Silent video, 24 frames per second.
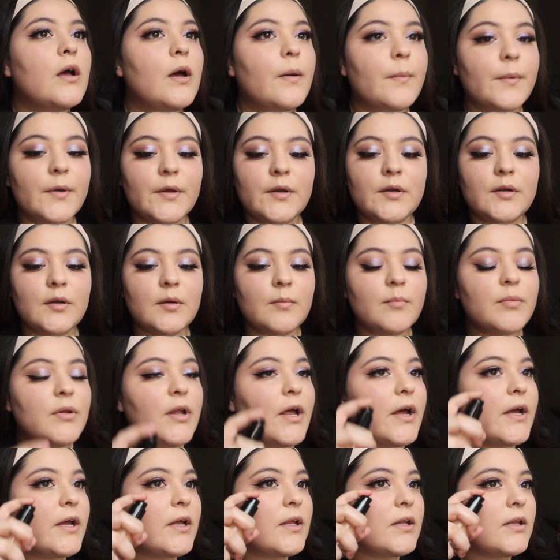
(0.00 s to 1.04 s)
I'm gonna
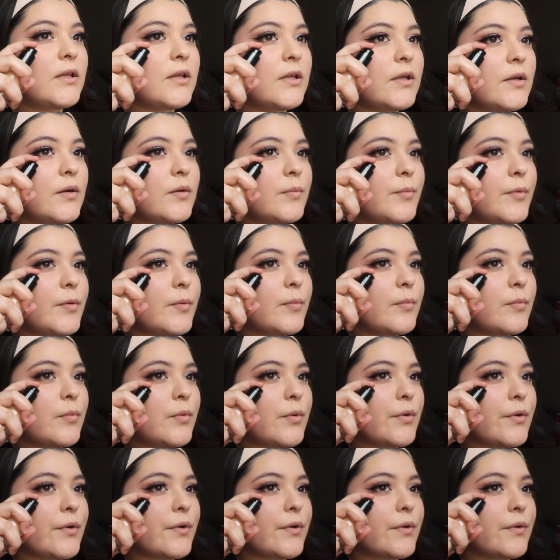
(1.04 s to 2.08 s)
apply a little bit
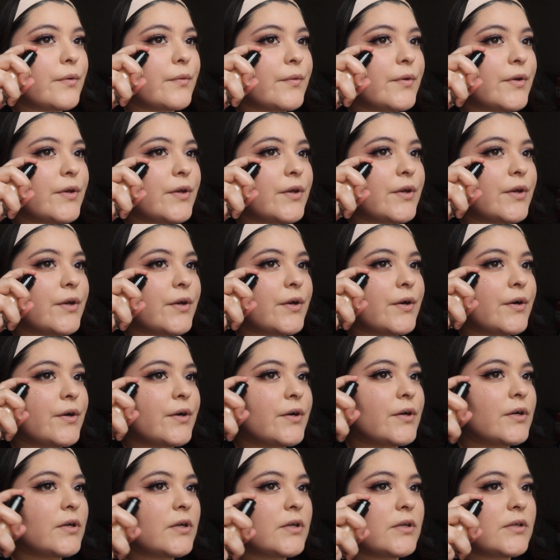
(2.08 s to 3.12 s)
more over here
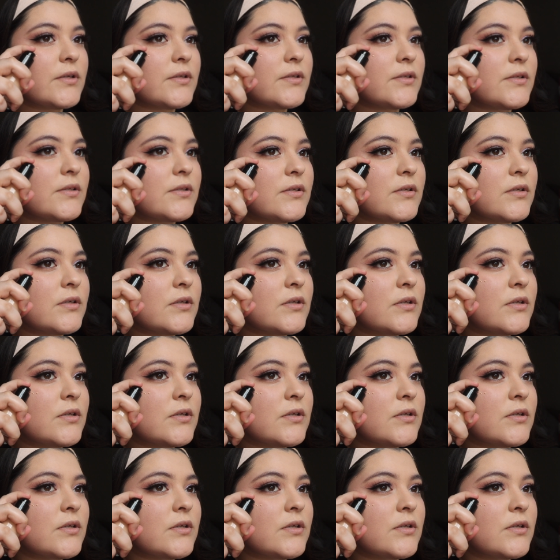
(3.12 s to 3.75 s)
because